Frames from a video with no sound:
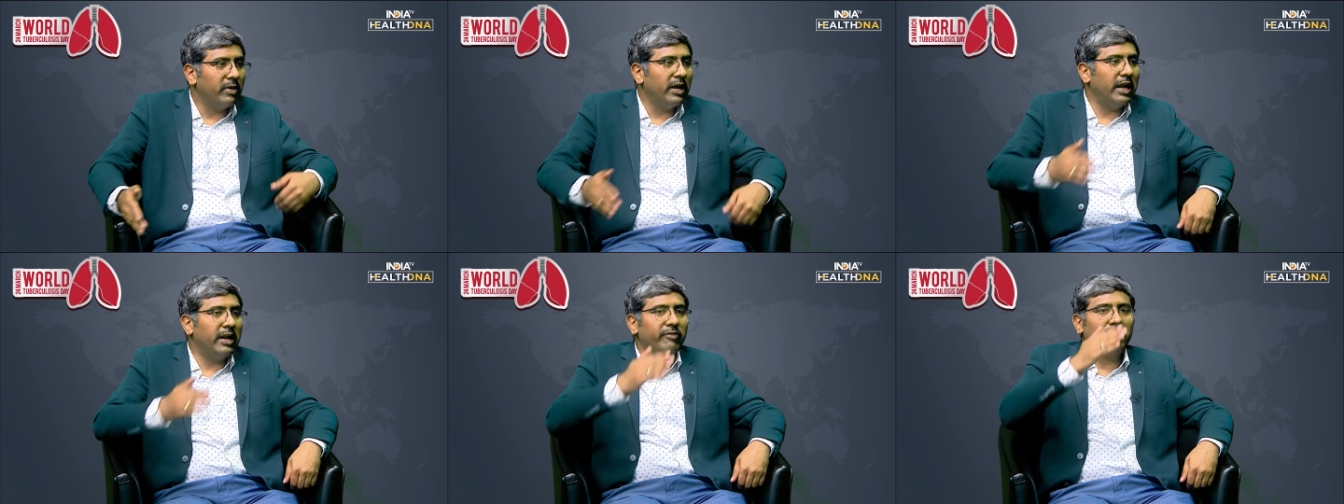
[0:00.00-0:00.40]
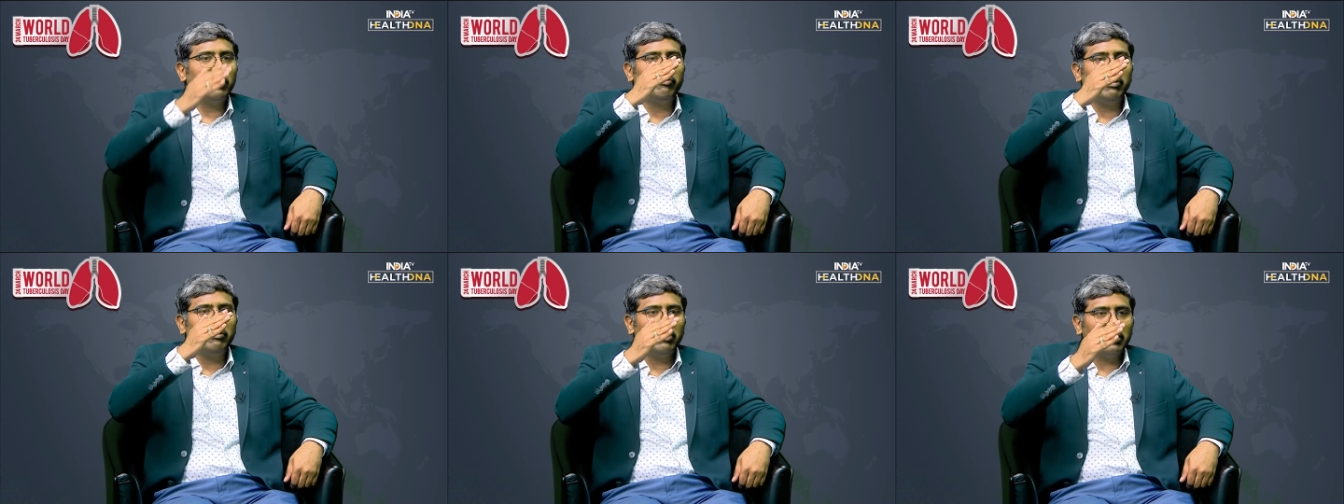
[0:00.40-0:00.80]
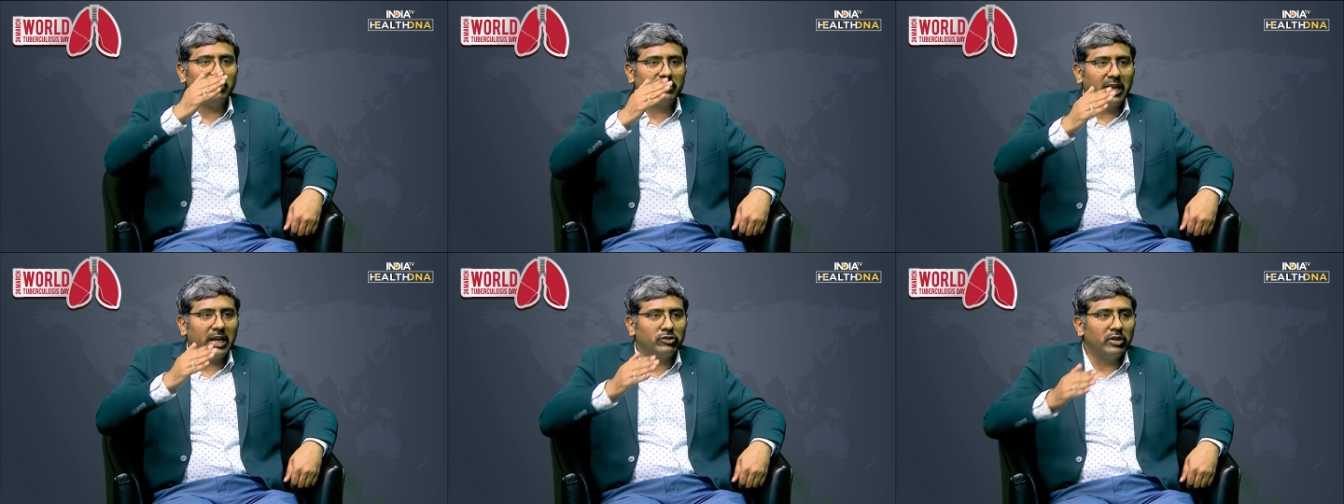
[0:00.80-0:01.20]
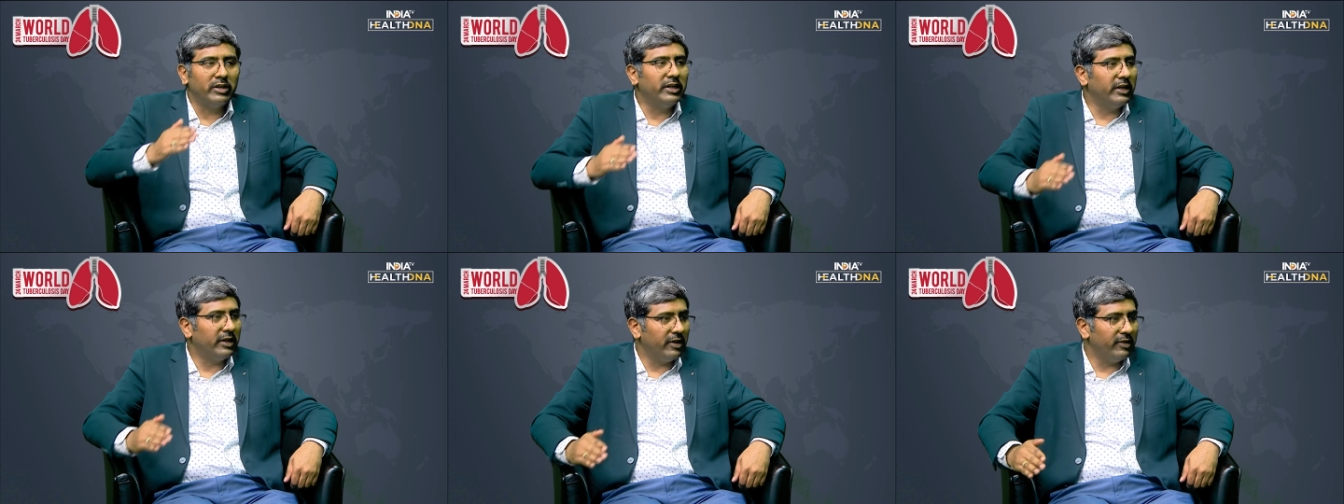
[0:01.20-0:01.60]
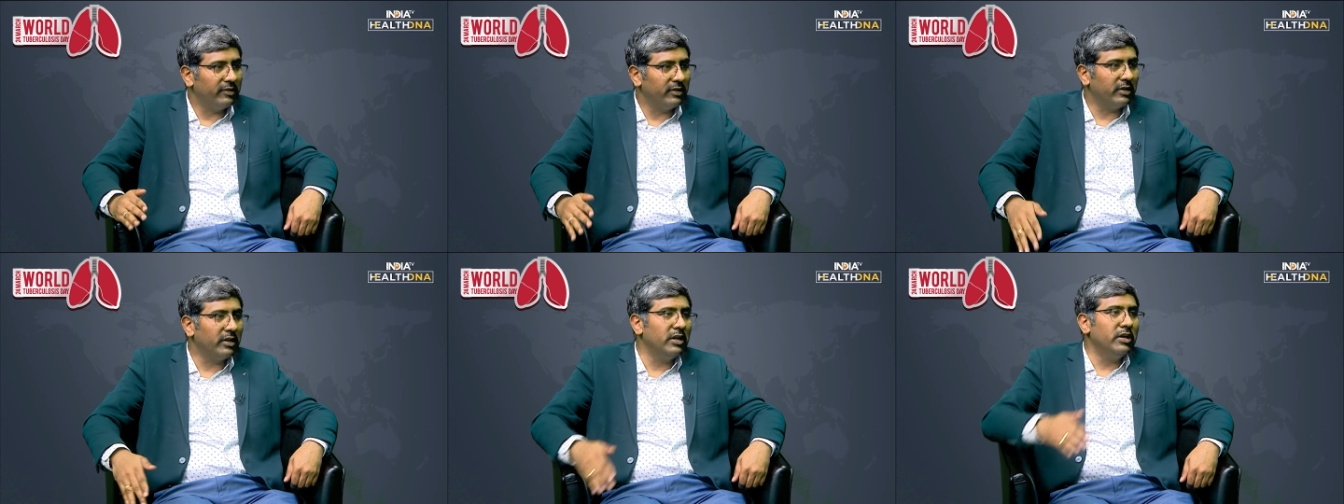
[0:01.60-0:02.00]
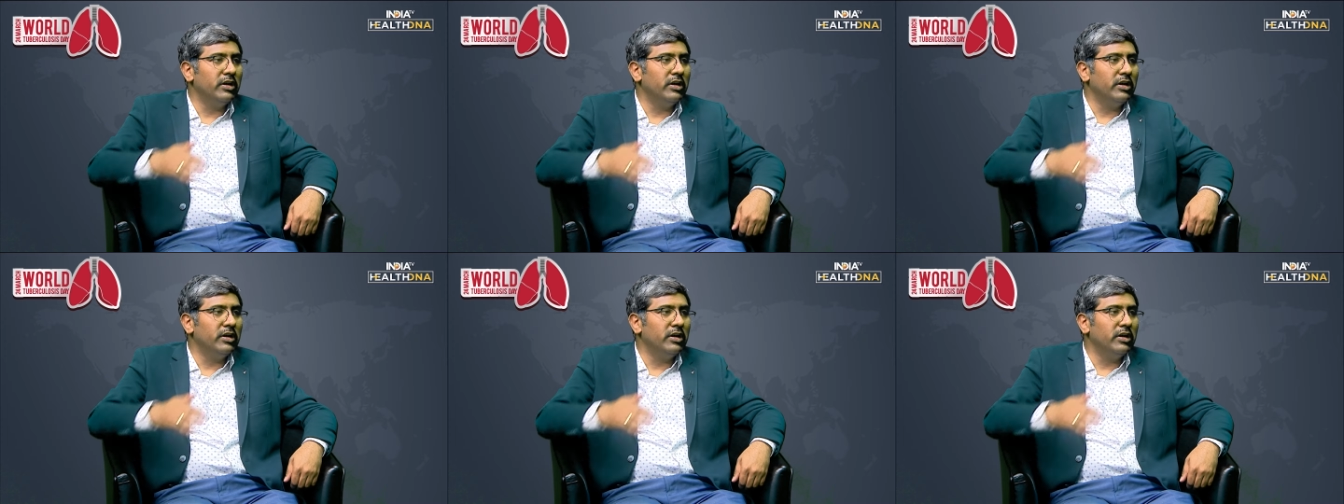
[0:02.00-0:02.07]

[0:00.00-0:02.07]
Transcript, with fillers: And if the fever is gradually decreasing,